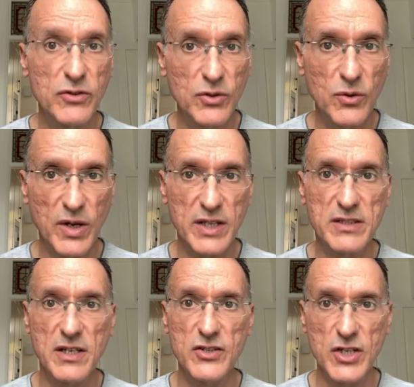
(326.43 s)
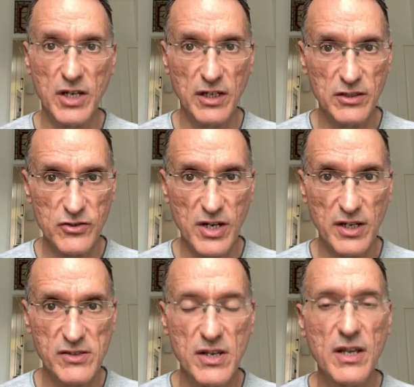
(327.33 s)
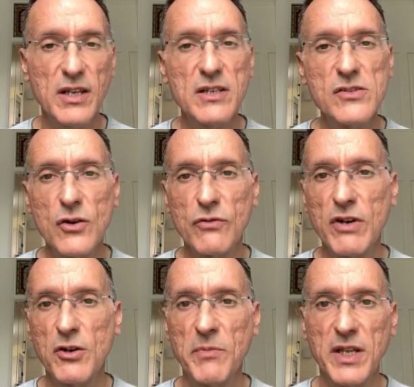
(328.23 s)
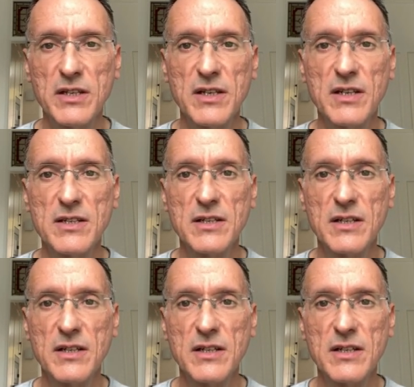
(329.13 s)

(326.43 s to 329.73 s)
two antianginal drugs is not recommended.